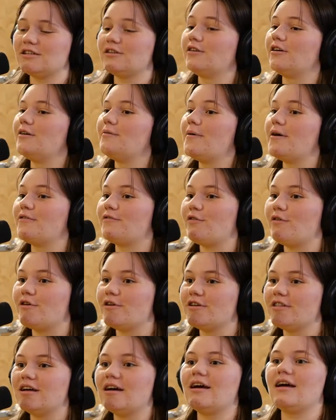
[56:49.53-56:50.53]
girl on my
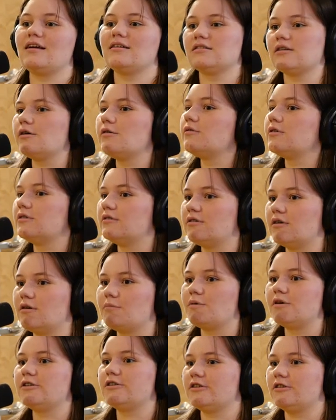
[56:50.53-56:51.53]
floor that hangs out with a
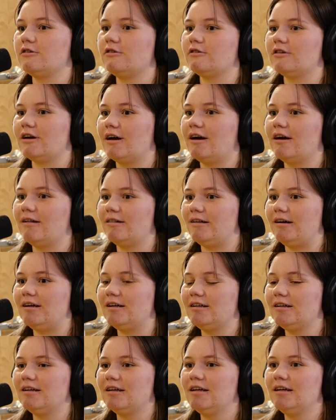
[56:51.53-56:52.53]
particular guy a lot,